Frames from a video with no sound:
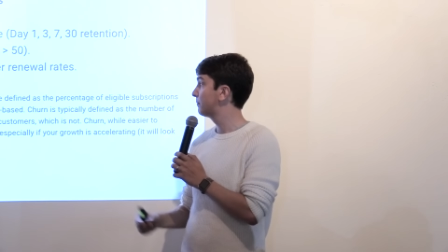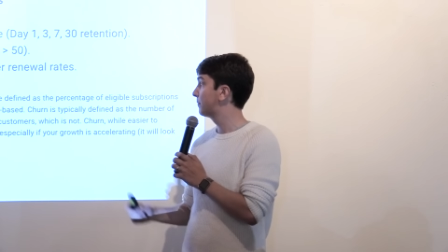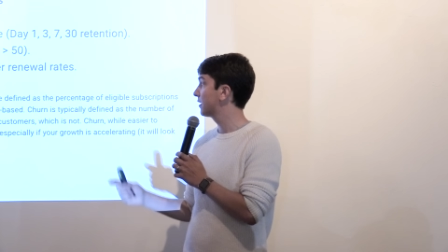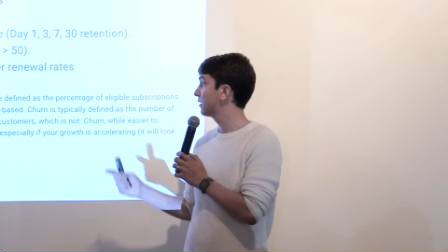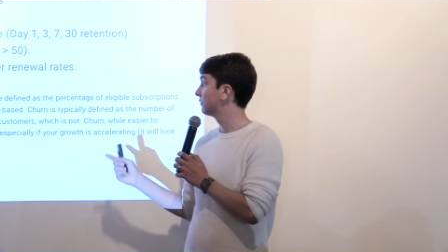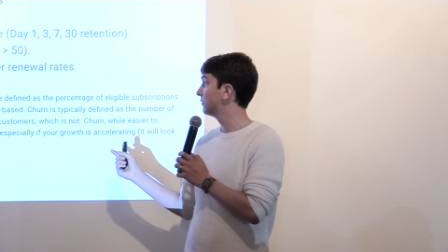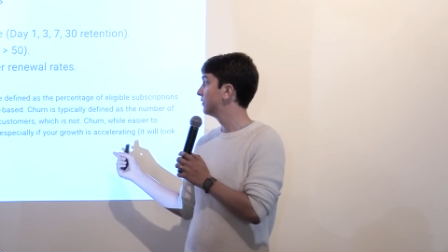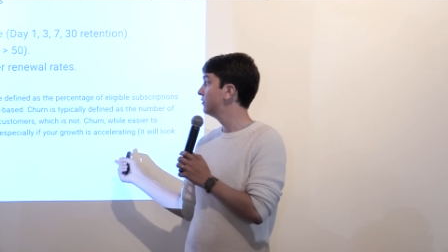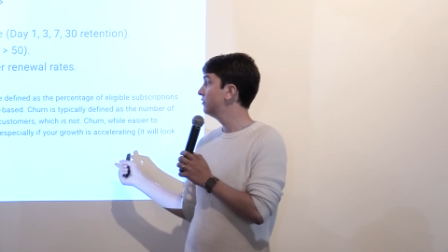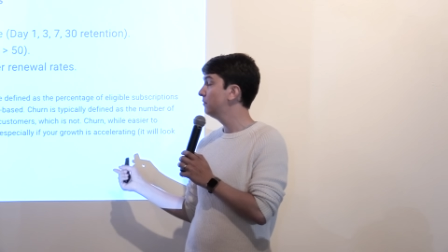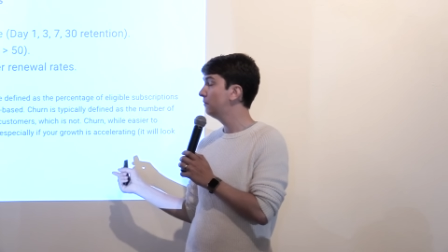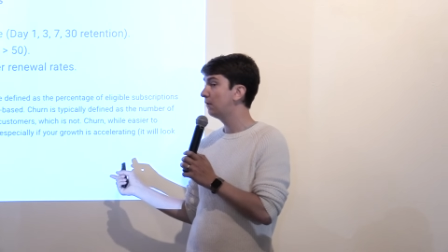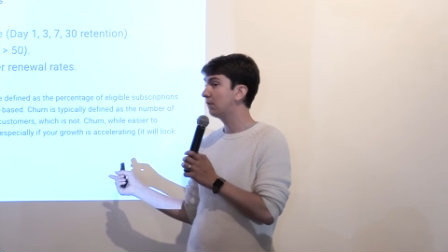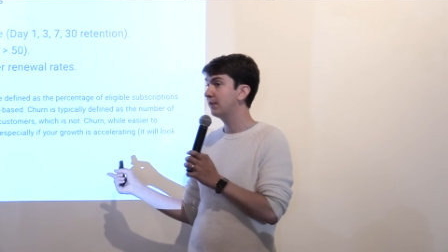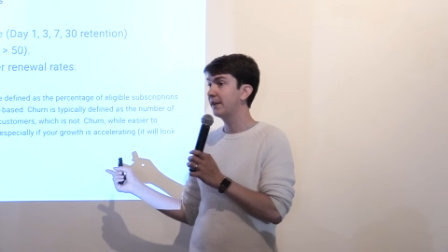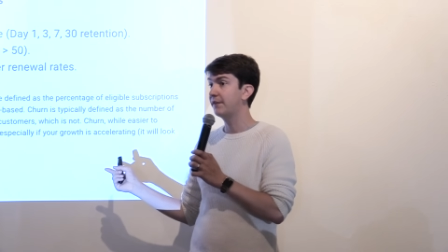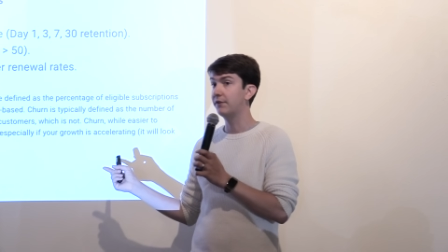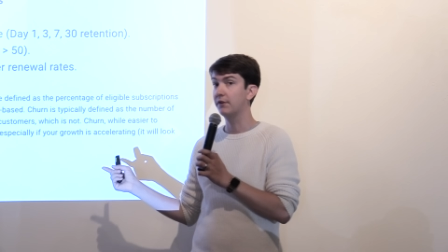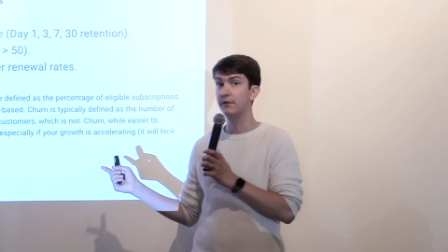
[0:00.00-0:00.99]
but your renewal
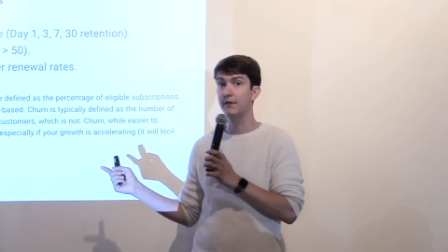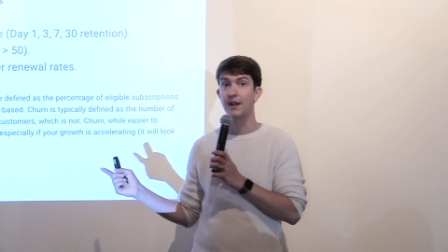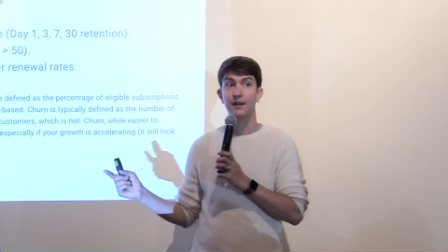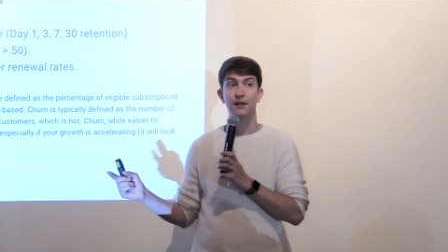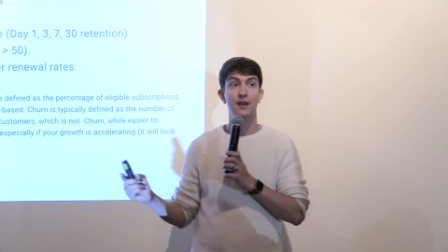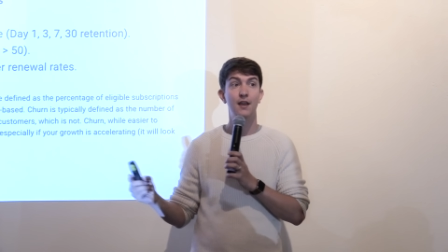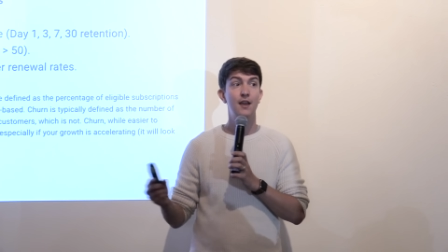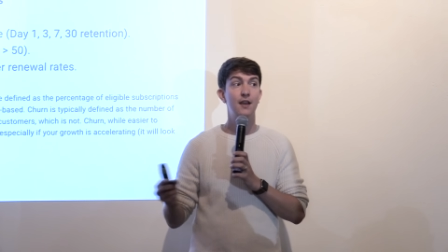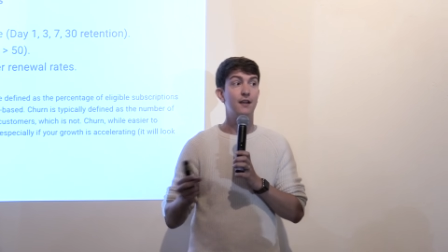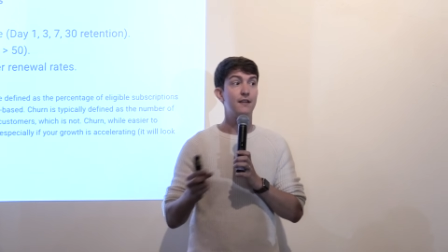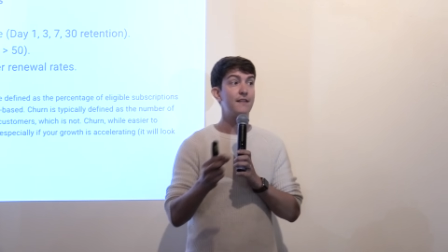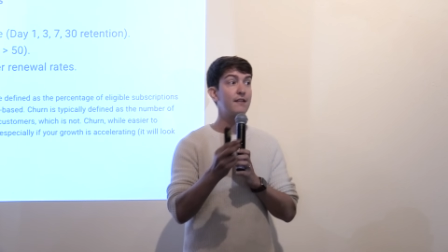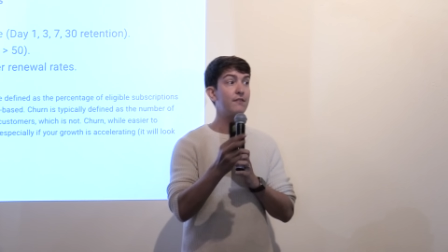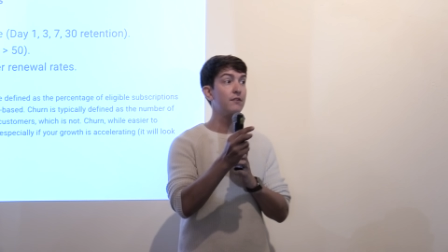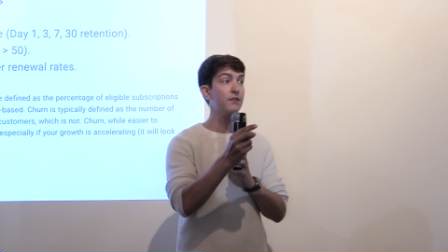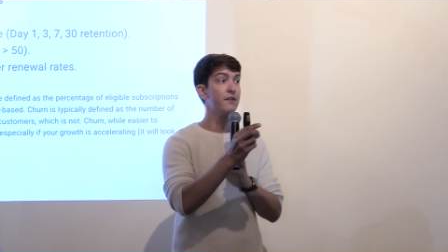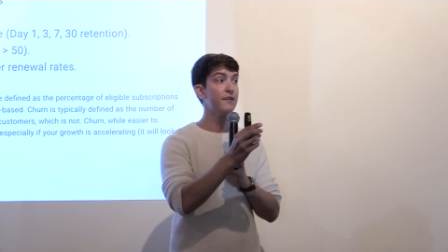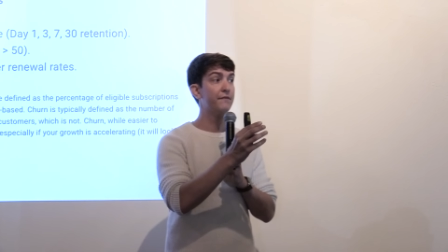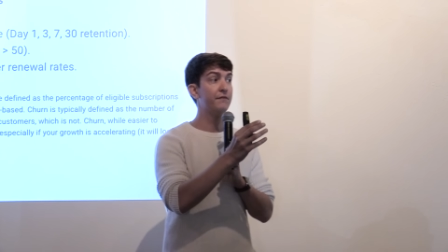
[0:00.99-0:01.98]
rates are great because
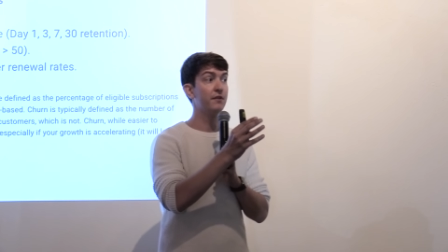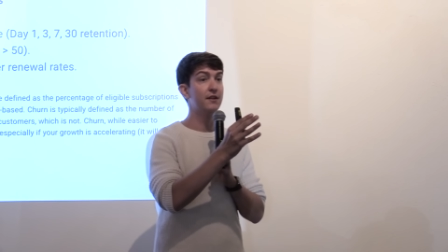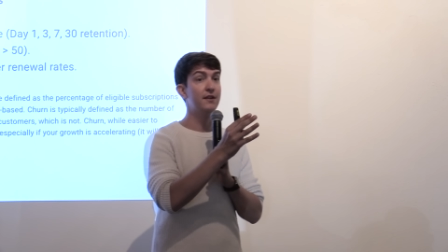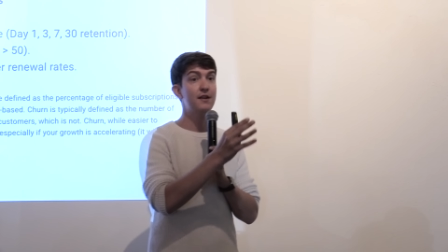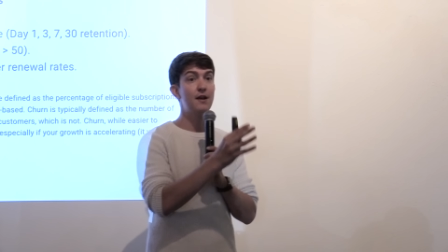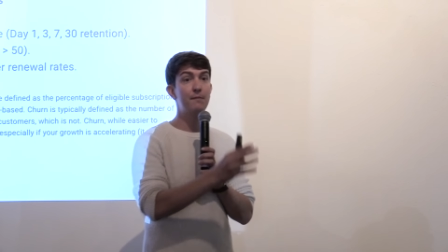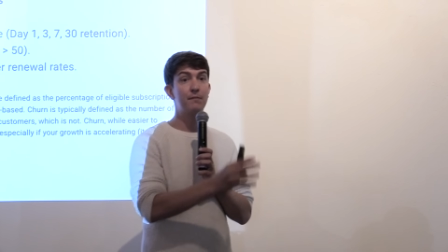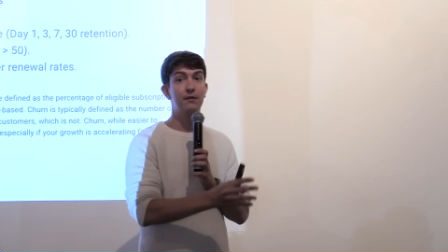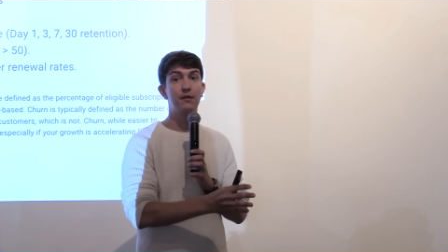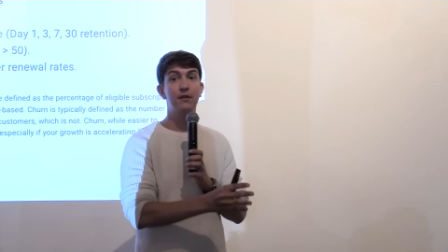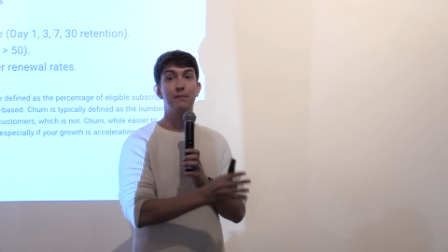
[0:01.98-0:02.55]
that's looking for the number,